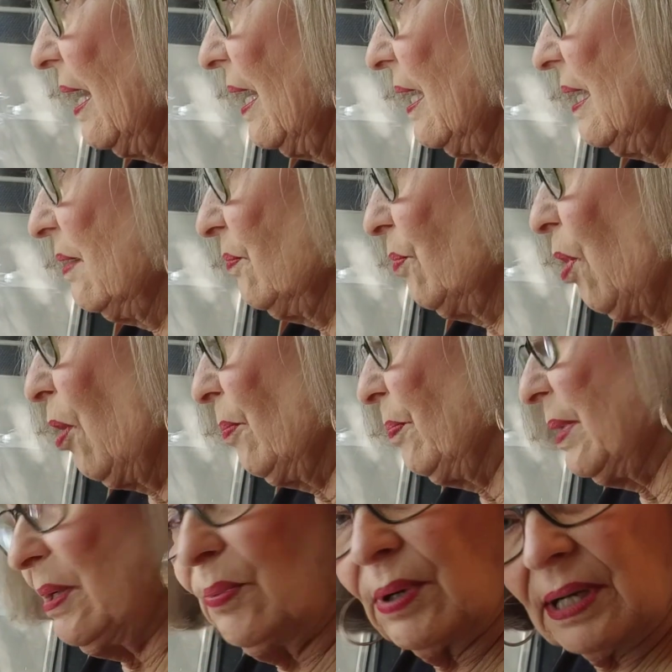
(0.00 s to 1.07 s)
It won't
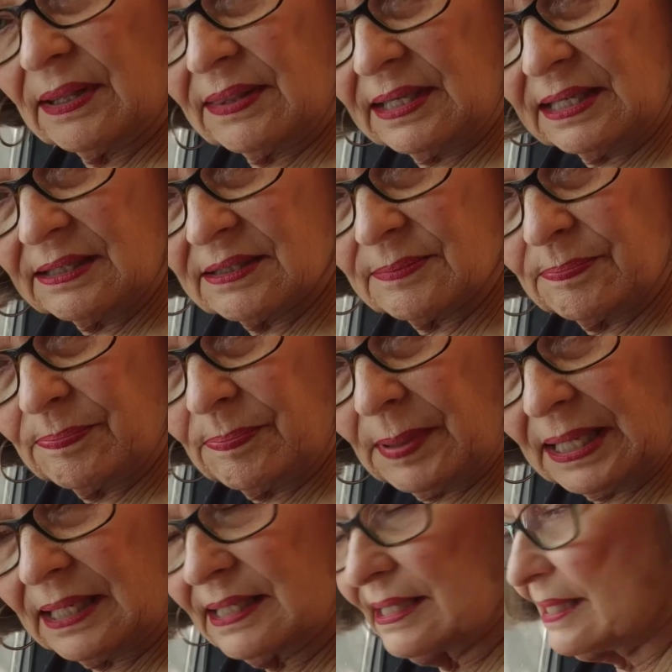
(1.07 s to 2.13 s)
be one of these
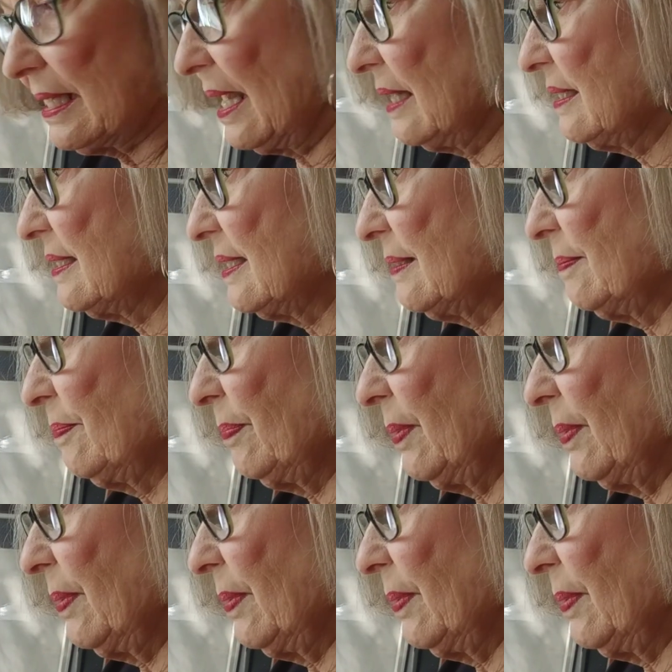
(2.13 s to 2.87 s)
big sets,